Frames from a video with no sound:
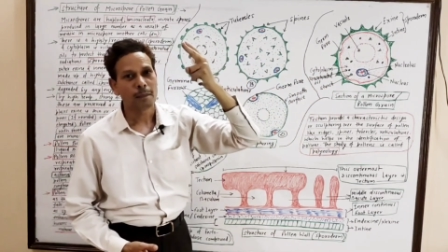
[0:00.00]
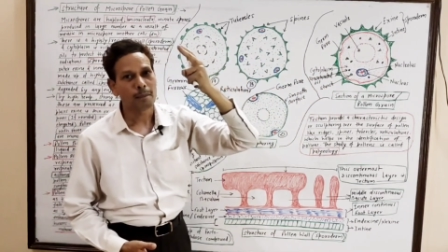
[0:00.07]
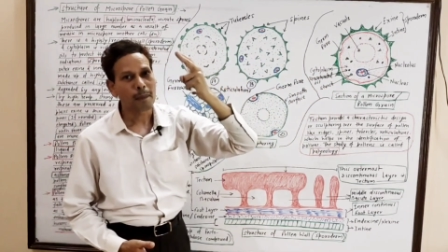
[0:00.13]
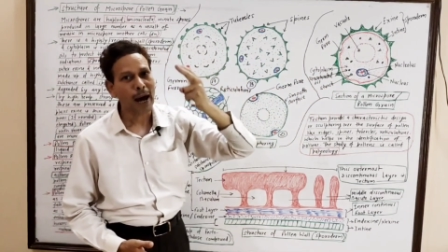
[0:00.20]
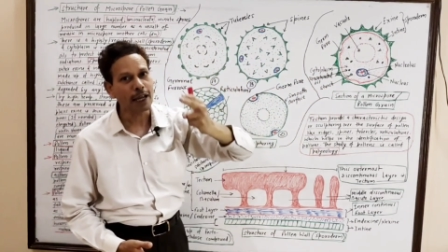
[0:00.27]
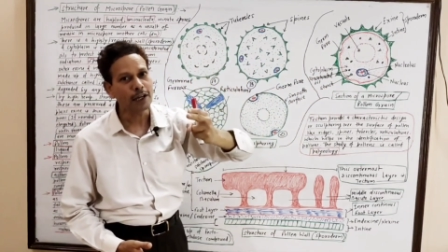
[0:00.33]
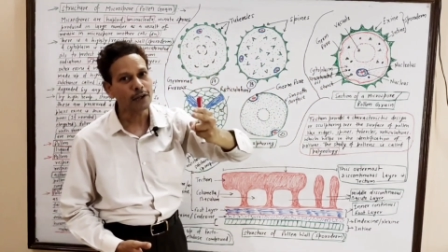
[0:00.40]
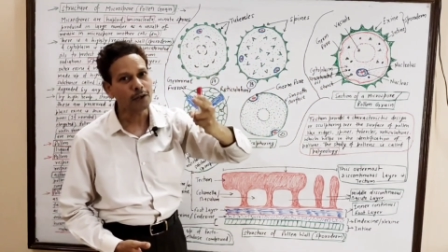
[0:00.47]

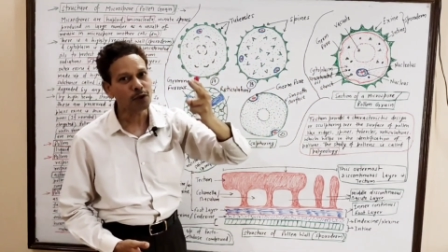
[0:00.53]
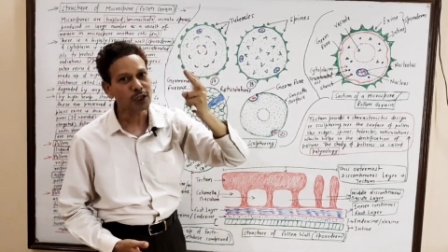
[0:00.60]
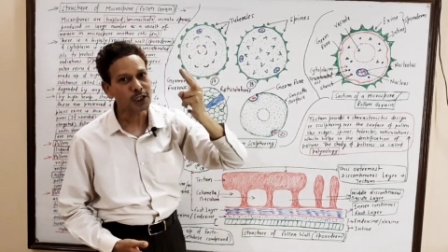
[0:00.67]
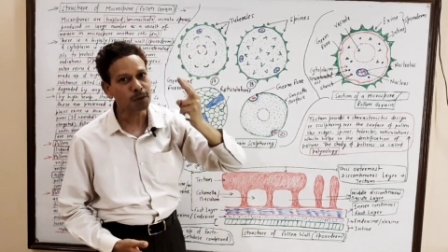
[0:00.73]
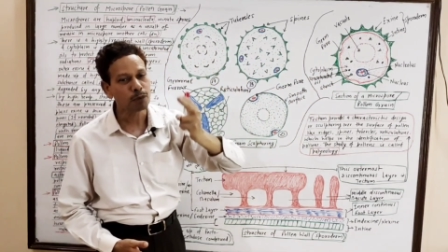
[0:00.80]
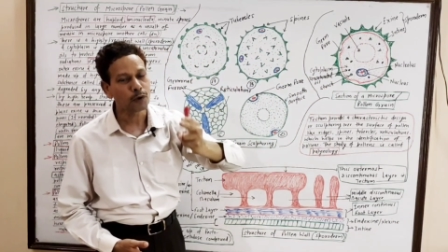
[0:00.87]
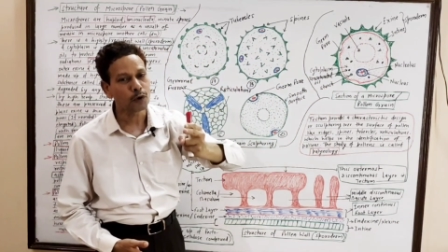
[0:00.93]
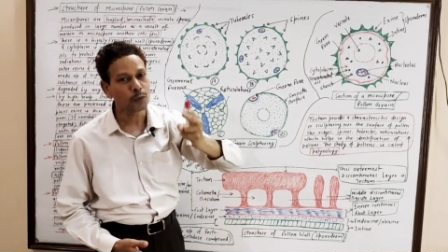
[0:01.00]

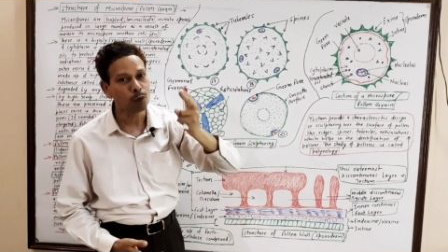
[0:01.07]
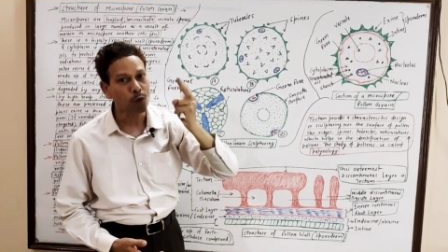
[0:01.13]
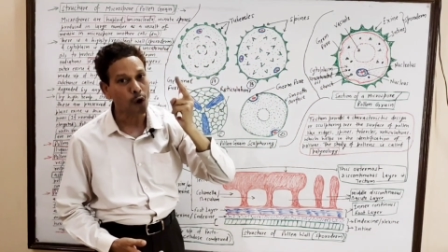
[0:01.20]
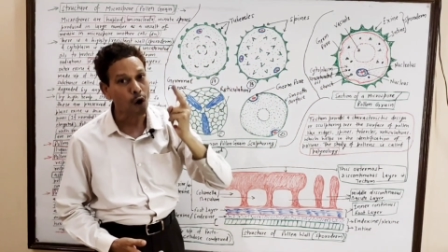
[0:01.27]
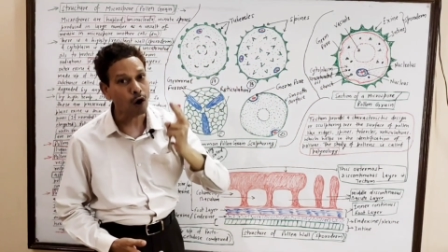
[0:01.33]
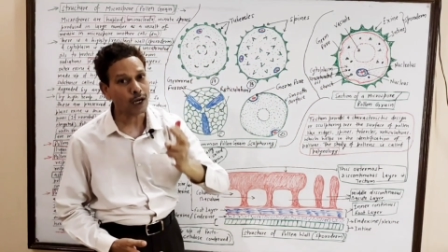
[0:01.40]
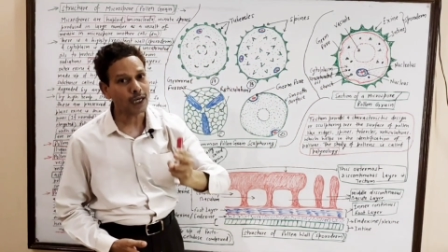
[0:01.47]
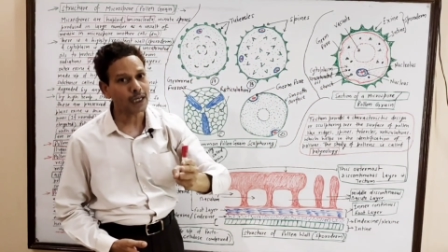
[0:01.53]
microspore
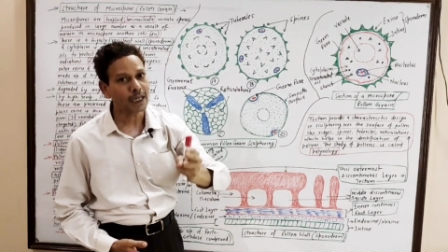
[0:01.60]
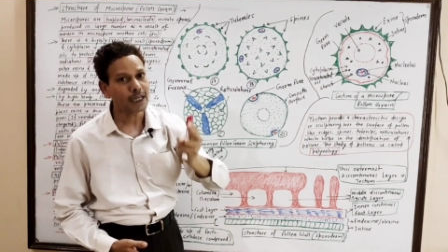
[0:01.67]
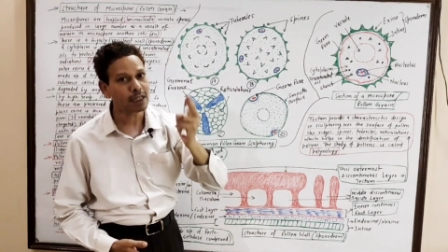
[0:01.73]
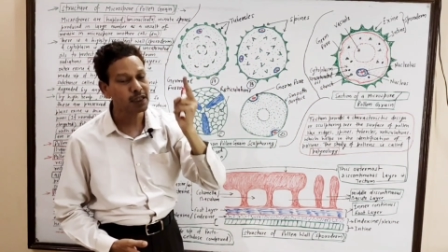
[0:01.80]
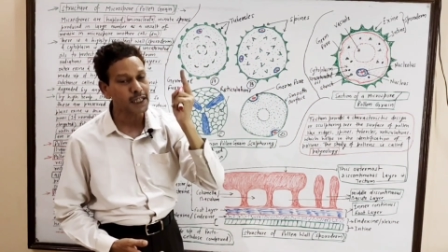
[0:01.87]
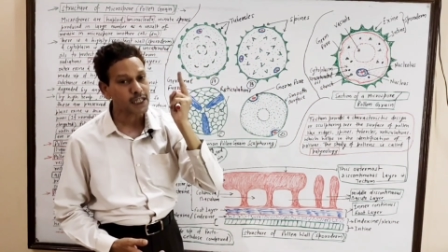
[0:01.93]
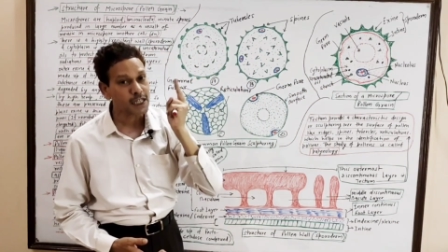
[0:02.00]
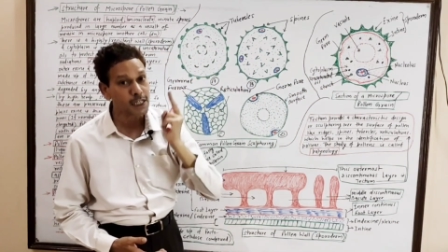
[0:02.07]
wall
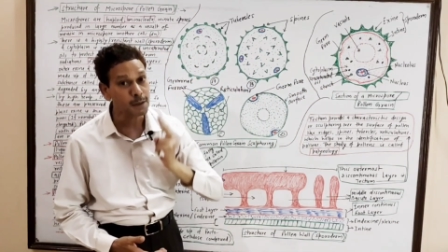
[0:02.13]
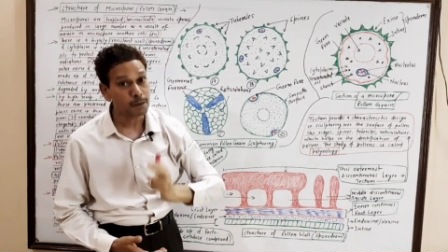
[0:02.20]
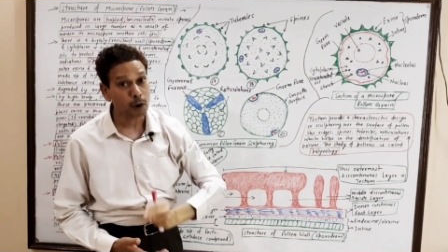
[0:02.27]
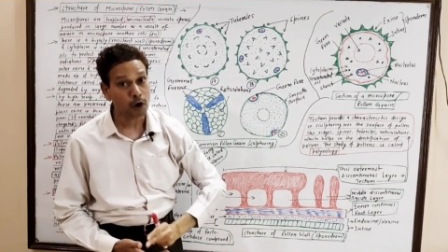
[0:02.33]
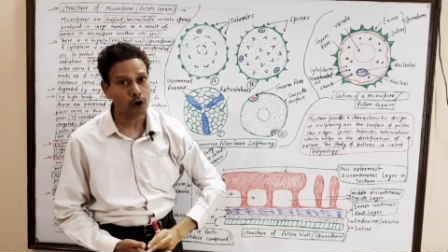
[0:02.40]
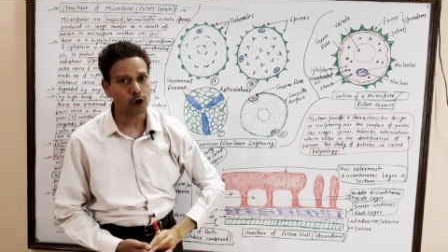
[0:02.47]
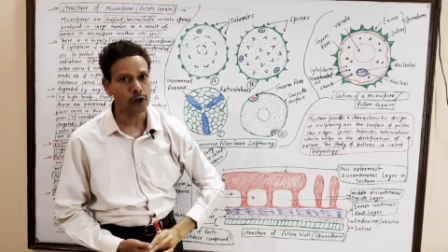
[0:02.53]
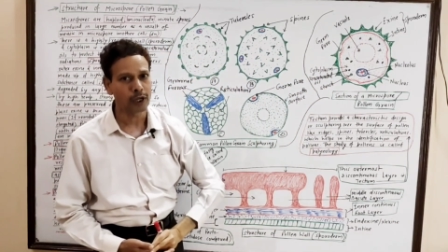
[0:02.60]
is
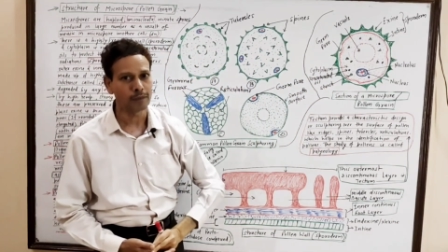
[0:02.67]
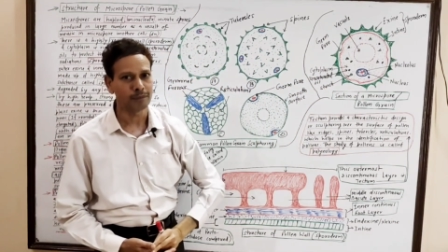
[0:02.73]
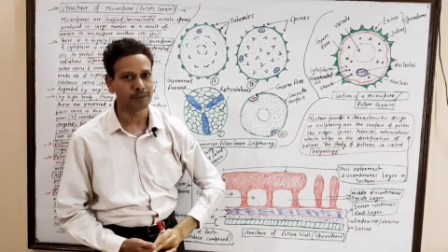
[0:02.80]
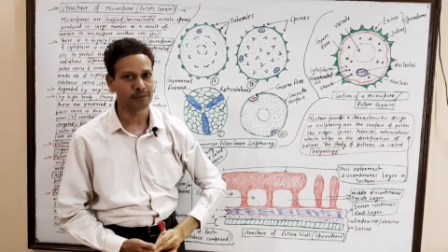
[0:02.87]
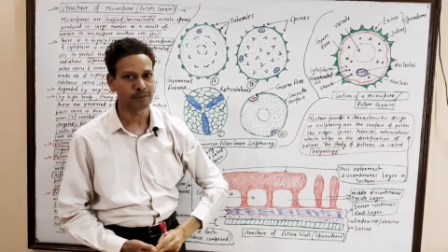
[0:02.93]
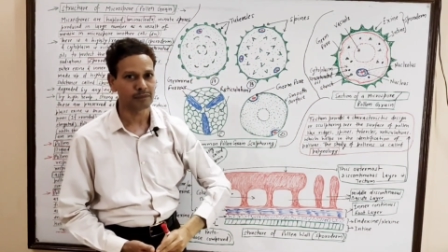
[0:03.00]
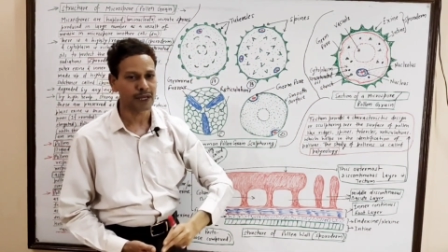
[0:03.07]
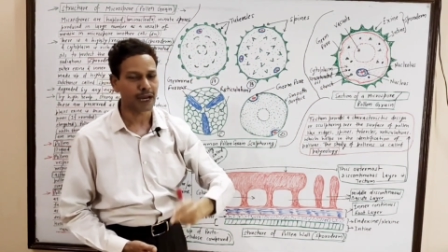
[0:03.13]
sporodum,
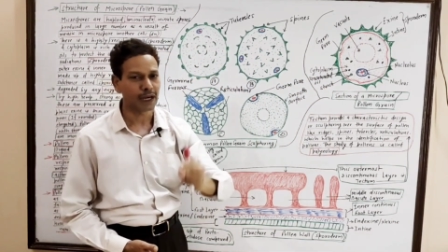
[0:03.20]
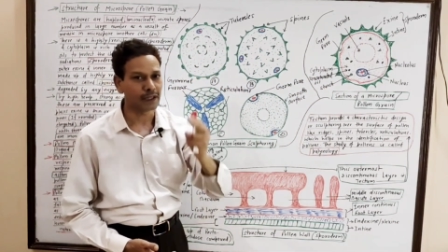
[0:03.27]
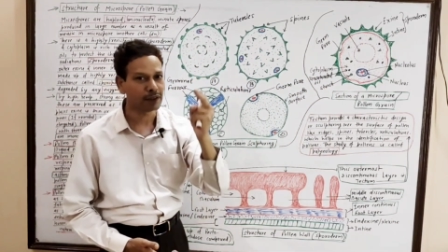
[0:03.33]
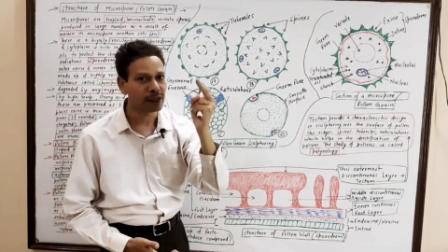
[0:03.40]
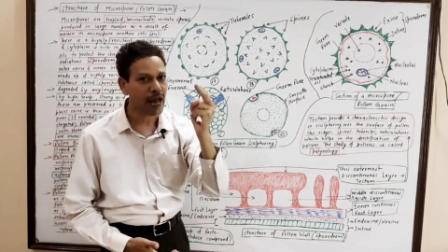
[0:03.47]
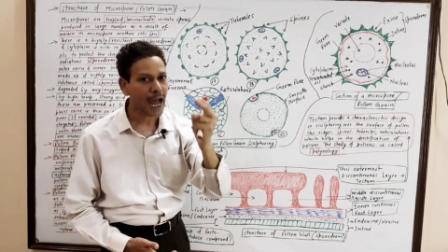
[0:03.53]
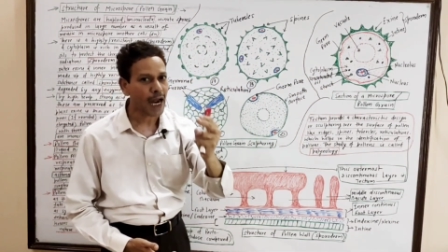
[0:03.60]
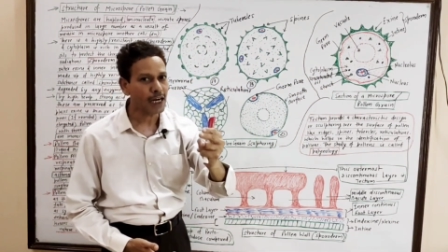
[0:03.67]

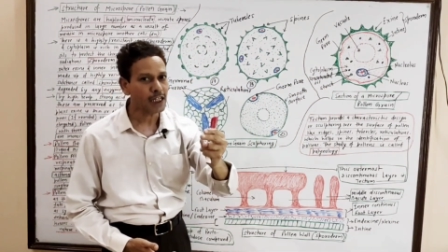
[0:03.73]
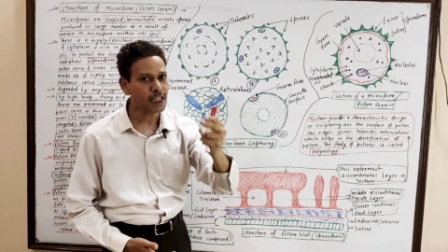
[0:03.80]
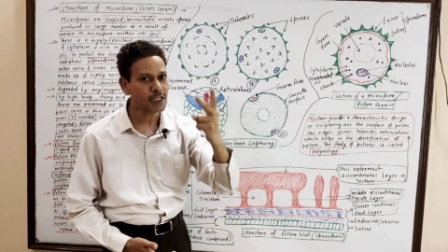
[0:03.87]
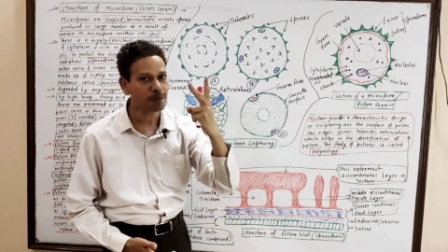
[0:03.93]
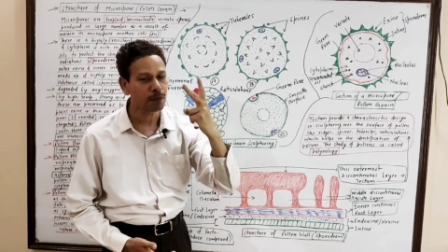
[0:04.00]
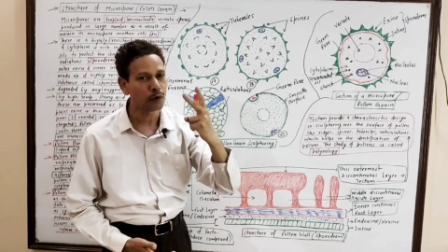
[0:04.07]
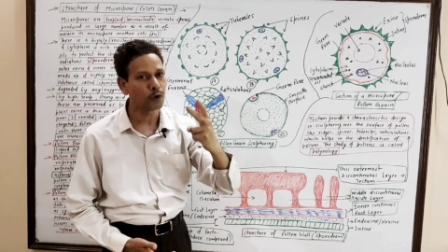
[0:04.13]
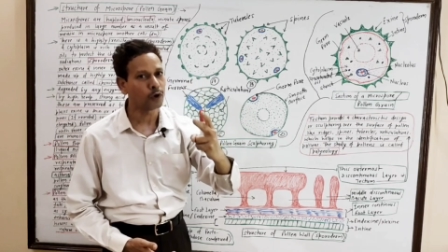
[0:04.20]
and that
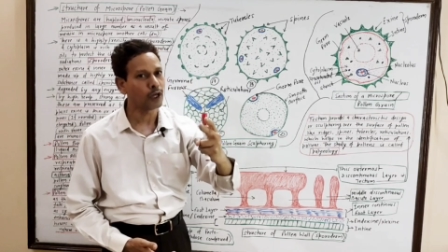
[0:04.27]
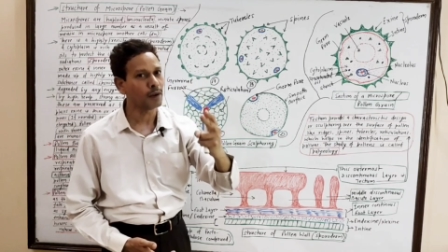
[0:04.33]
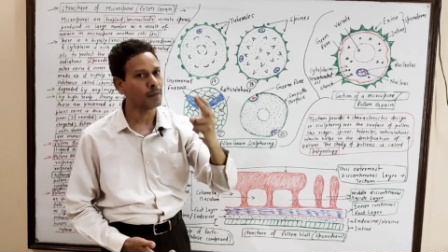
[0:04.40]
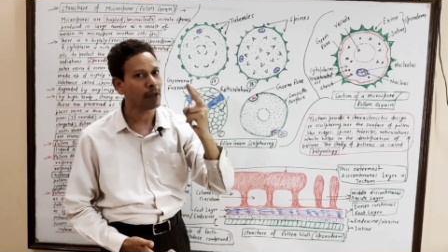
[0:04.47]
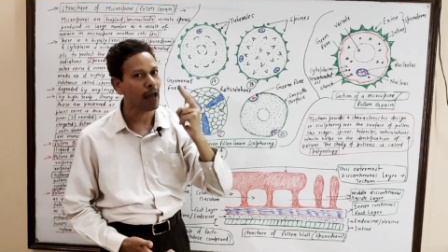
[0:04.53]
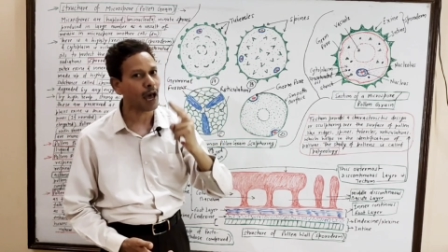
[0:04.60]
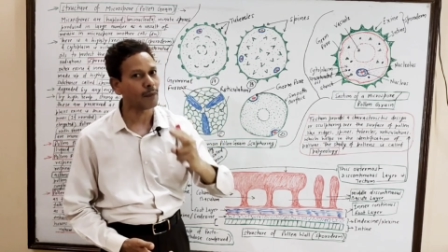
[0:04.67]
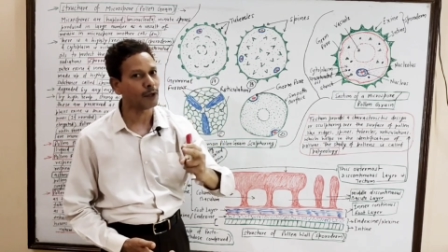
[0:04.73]

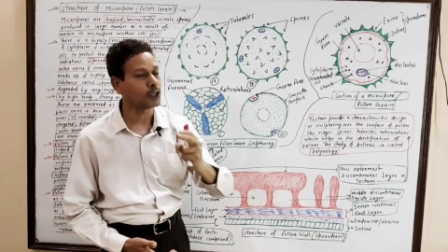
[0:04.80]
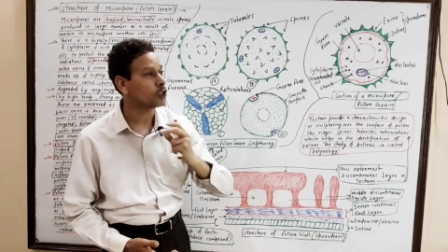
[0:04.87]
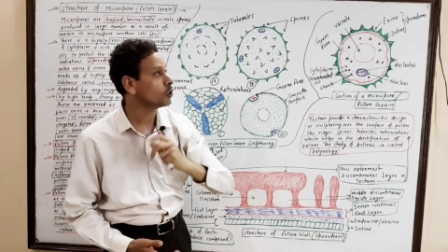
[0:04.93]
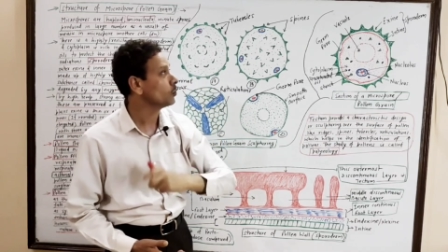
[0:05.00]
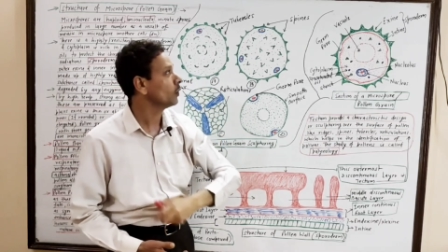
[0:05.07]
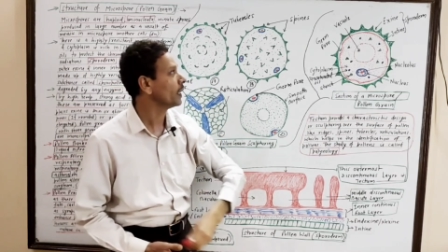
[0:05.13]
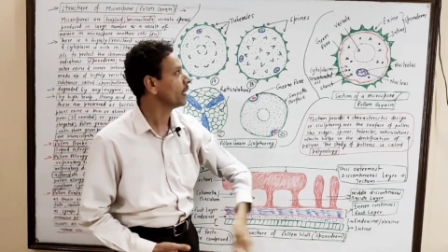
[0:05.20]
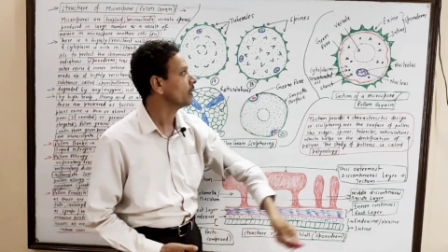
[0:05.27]
sporodum having
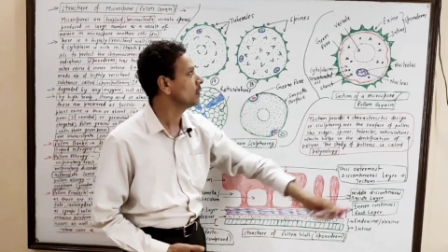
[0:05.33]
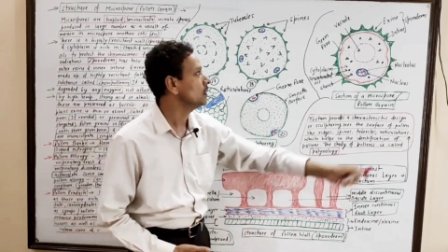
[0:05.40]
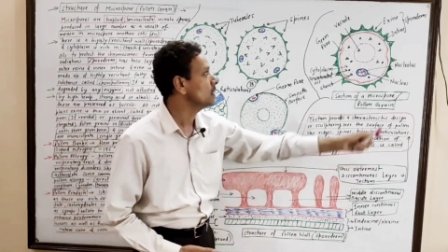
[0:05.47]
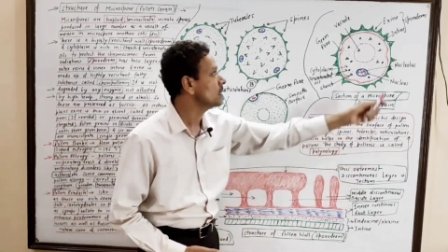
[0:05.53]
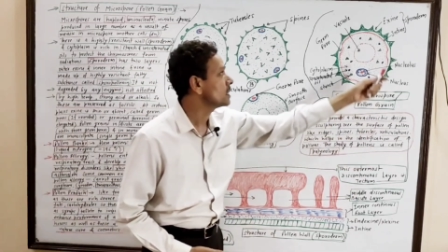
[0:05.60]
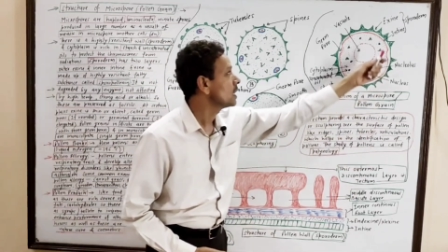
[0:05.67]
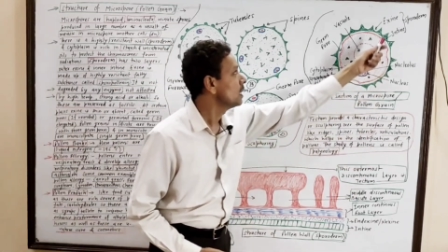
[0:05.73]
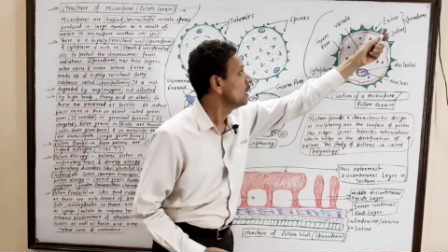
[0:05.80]
two
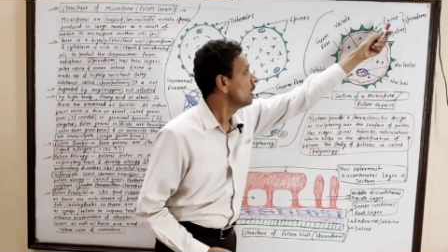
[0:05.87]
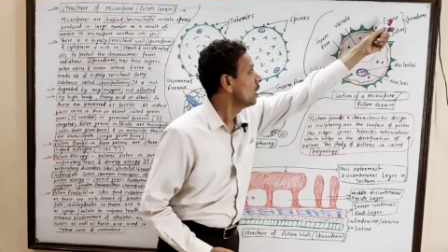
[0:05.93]
layers,